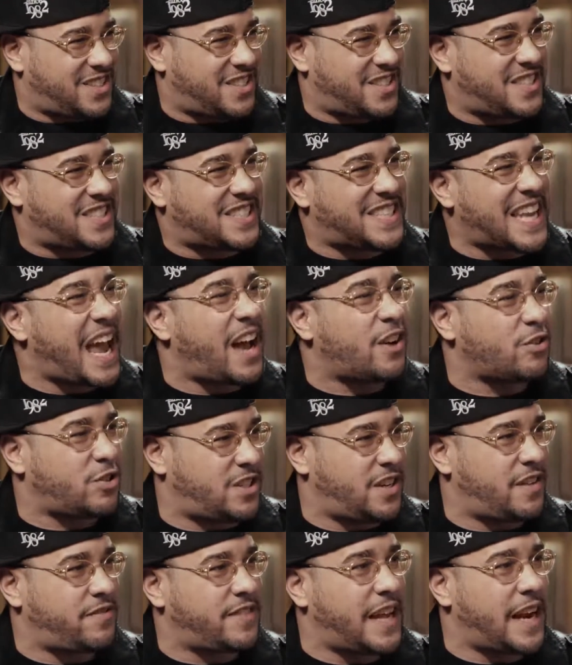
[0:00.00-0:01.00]
sound
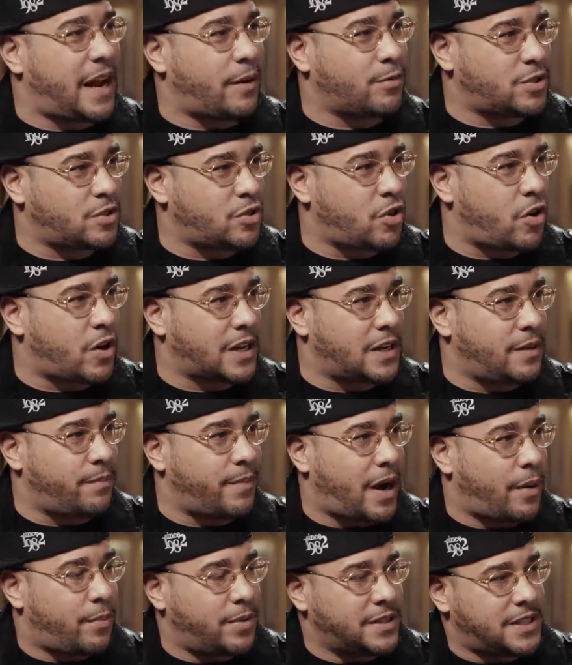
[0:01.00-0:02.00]
shift that I was talking
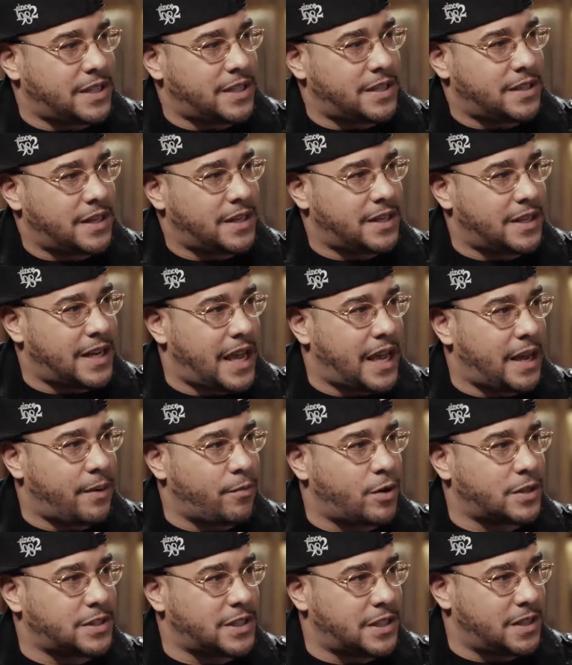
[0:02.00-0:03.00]
about, but your name
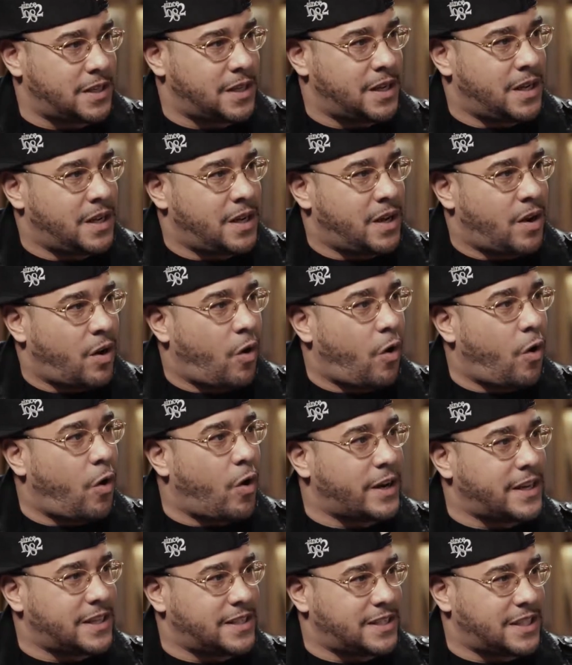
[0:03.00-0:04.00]
wasn't
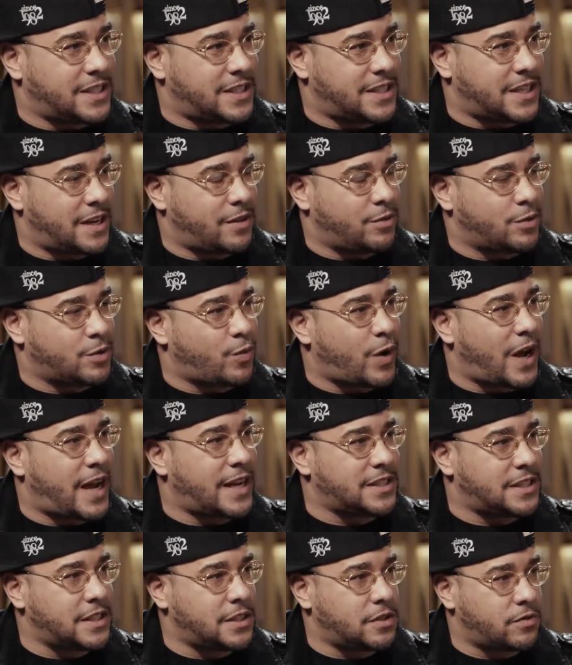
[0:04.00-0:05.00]
on it just yet. It was YC's